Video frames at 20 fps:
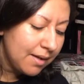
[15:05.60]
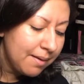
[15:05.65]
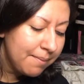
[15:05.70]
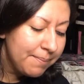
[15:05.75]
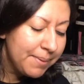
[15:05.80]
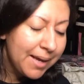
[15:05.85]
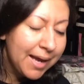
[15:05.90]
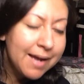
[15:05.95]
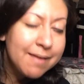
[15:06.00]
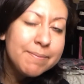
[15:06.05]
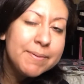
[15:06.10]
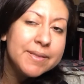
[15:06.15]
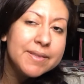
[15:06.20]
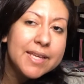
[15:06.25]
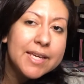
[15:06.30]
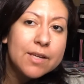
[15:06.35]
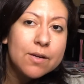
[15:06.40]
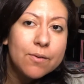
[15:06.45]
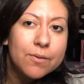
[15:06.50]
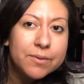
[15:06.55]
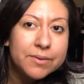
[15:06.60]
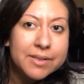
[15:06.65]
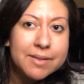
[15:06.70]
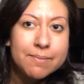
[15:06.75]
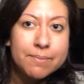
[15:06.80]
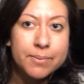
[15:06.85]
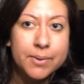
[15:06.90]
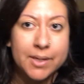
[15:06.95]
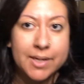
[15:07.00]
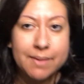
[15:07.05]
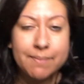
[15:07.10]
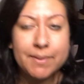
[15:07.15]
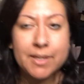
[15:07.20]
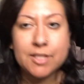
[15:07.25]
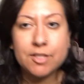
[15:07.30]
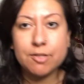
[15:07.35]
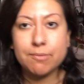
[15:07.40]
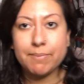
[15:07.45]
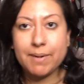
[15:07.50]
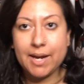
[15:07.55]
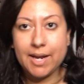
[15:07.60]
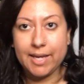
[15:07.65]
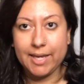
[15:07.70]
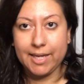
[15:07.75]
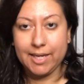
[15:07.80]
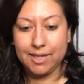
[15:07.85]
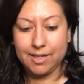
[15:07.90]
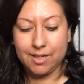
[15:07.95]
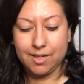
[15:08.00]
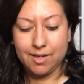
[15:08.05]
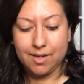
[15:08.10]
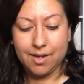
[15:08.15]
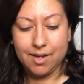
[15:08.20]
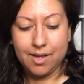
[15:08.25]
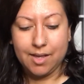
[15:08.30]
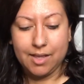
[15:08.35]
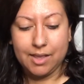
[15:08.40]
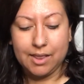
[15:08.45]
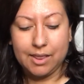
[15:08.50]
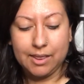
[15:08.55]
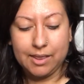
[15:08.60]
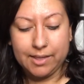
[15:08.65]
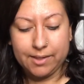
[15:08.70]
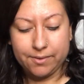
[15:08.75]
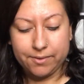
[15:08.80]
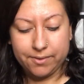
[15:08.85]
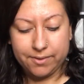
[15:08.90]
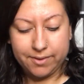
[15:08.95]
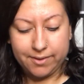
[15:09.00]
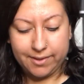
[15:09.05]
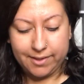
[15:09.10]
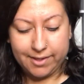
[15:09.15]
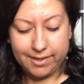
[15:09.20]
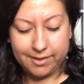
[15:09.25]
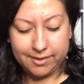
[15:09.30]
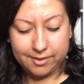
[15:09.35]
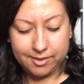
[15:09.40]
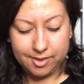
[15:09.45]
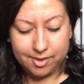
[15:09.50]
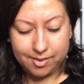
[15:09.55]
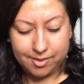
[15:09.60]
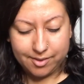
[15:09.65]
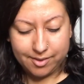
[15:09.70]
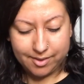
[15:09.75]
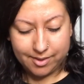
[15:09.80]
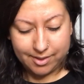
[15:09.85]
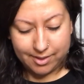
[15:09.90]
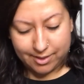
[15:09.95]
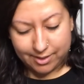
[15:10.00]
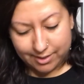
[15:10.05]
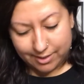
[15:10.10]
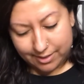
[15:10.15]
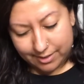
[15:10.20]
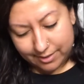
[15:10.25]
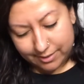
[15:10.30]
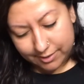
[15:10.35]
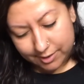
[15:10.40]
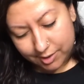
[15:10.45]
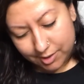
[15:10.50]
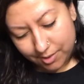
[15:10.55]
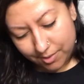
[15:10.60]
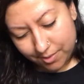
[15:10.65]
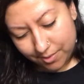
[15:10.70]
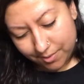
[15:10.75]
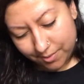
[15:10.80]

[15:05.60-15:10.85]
but I've been like only pretty much buying little things. So